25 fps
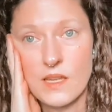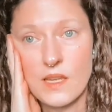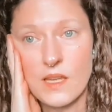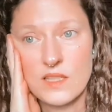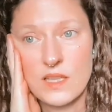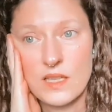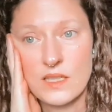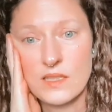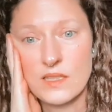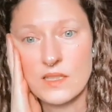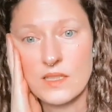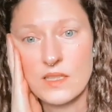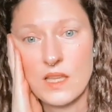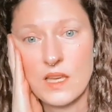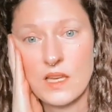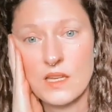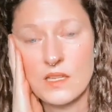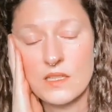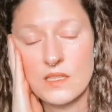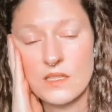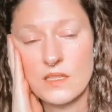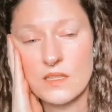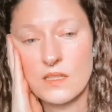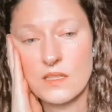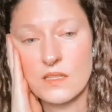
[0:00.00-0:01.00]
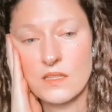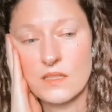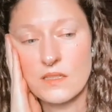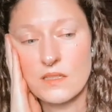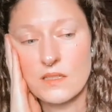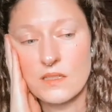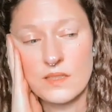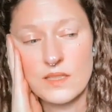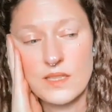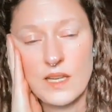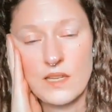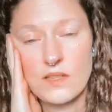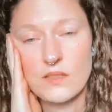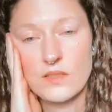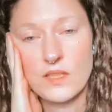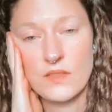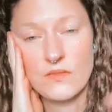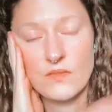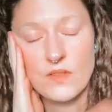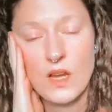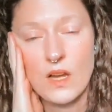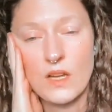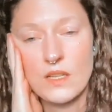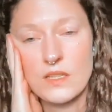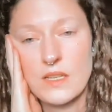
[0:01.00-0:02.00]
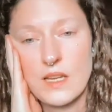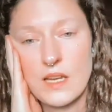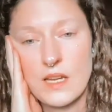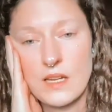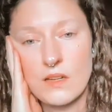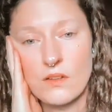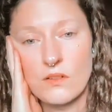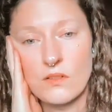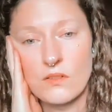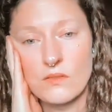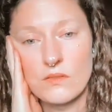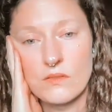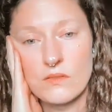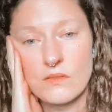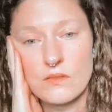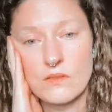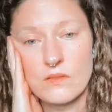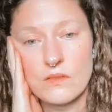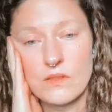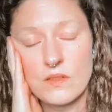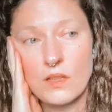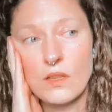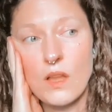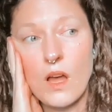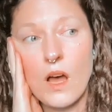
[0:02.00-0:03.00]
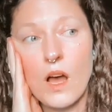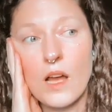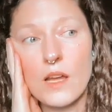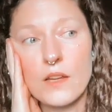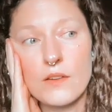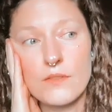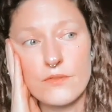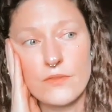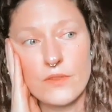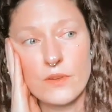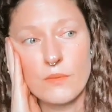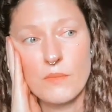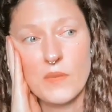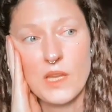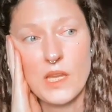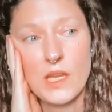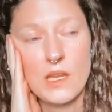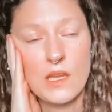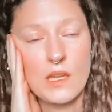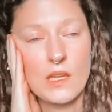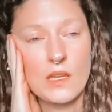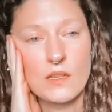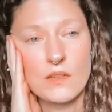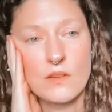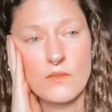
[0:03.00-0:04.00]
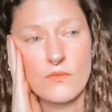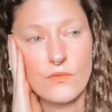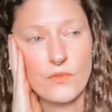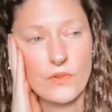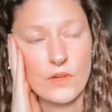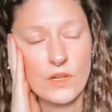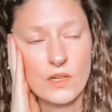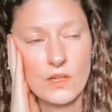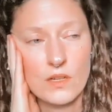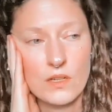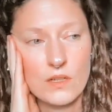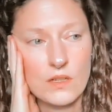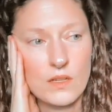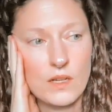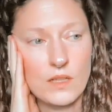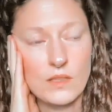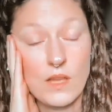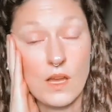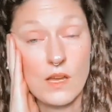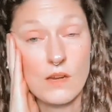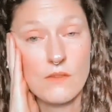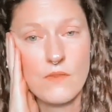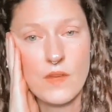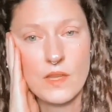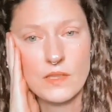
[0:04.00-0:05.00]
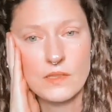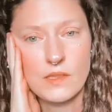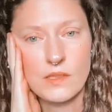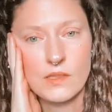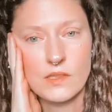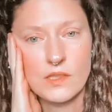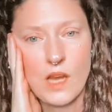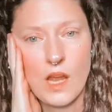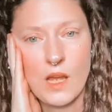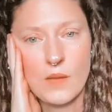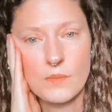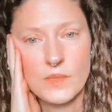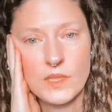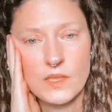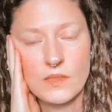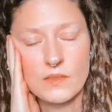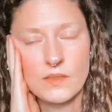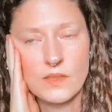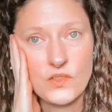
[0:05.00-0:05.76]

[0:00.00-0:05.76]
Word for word: Since then, sales have gone down a lot for me and for a lot of Etsy shops.